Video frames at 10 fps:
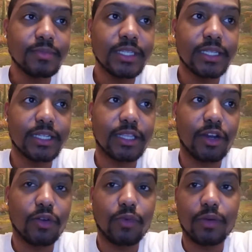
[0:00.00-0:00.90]
The
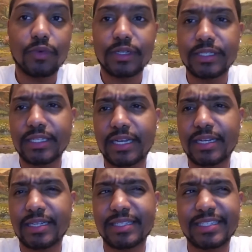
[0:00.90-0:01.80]
third one
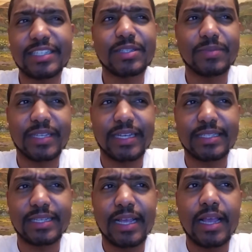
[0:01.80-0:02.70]
was system
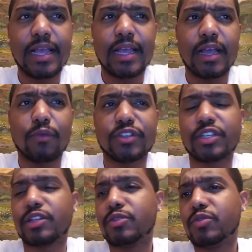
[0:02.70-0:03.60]
test, which
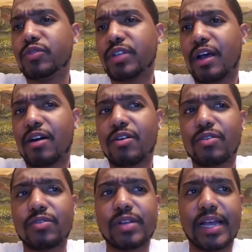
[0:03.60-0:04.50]
includes
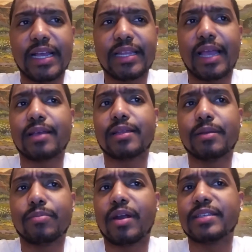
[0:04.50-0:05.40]
all
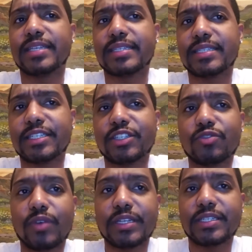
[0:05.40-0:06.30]
likely processing
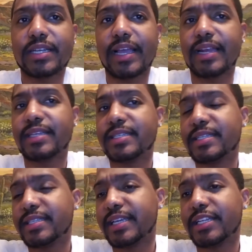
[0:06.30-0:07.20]
situation and is
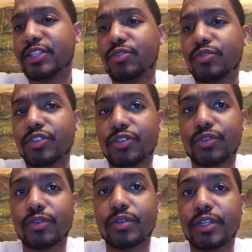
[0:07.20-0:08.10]
intended to
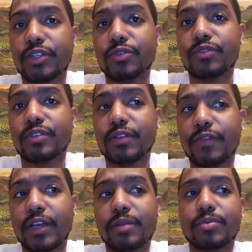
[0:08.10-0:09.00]
assure the user,
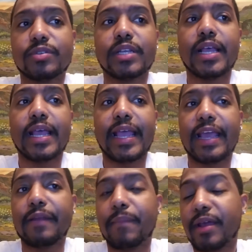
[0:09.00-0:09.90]
developers,
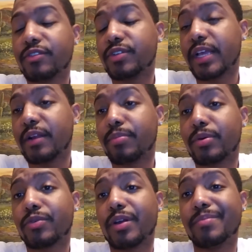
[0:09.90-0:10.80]
and the manager that the
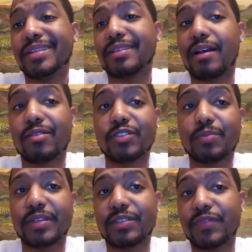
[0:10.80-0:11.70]
program meets all the
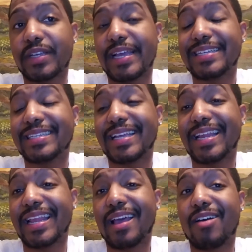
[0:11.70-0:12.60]
specification
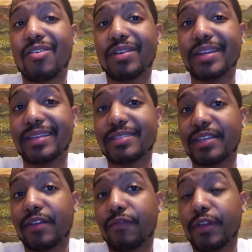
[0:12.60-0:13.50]
and that all the
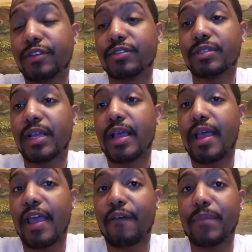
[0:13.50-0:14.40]
necessary features
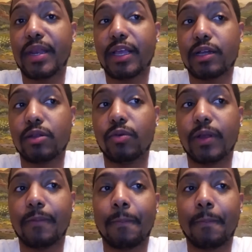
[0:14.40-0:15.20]
have been included.